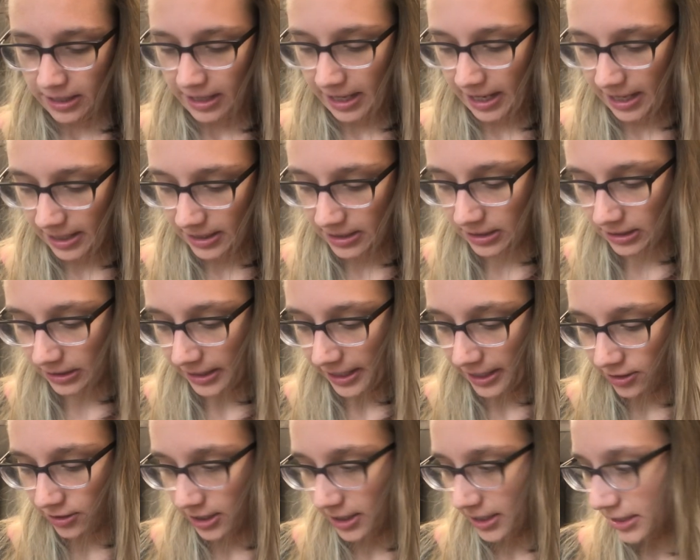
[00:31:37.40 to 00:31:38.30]
and the
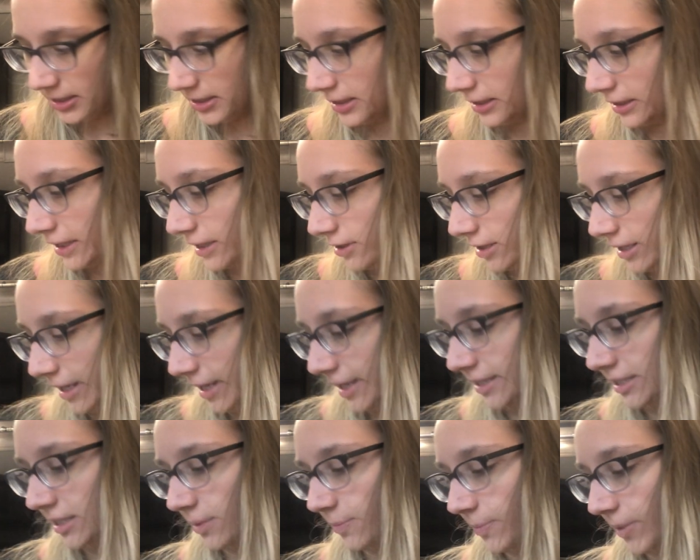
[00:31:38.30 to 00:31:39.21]
lettering, because the lettering
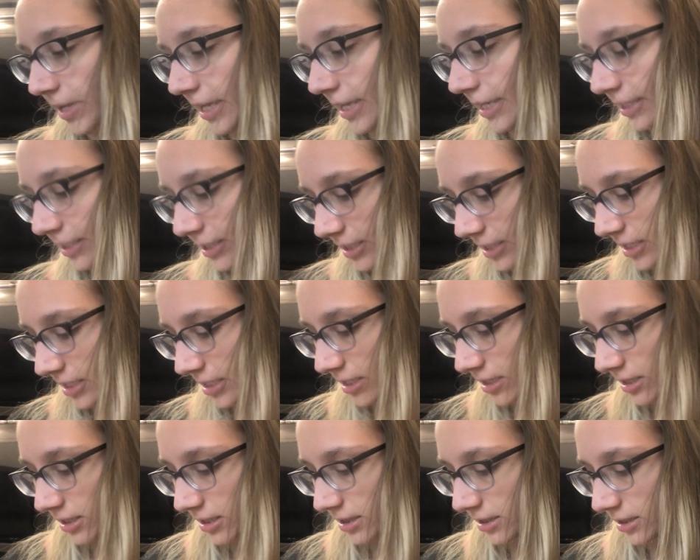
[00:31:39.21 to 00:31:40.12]
has the biggest
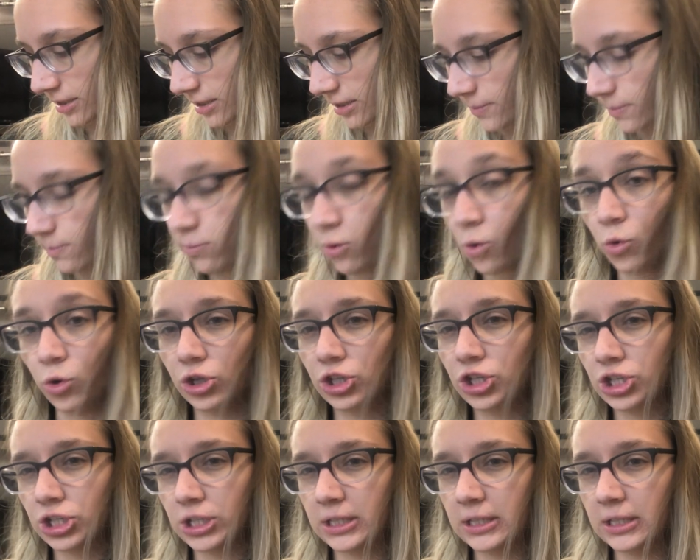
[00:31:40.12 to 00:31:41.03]

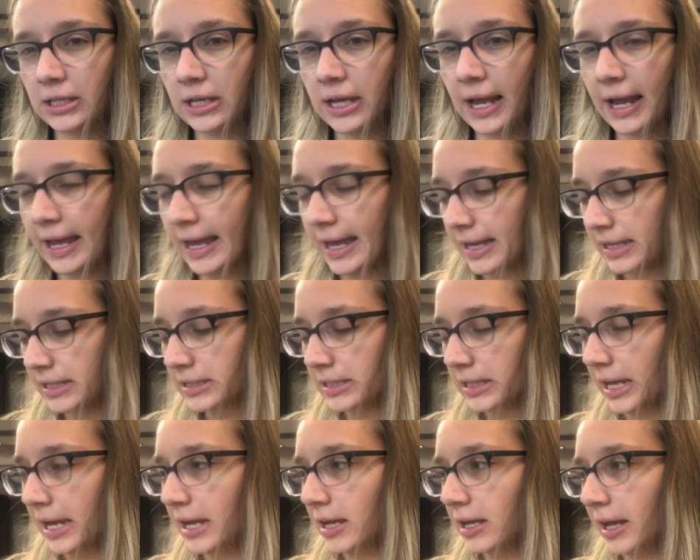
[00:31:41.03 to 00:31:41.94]
portion, I
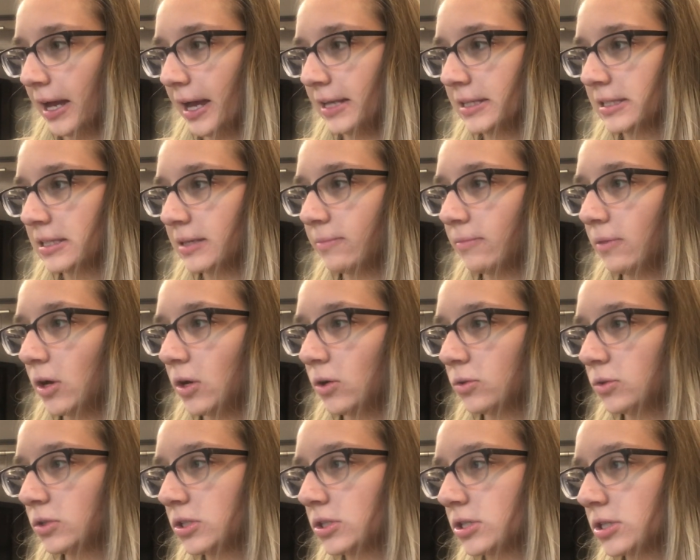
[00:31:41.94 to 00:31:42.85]
guess, like has the
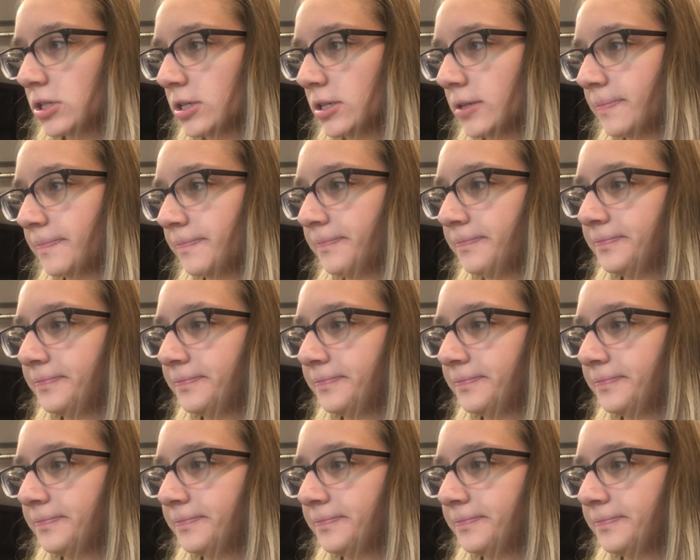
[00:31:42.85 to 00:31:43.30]
most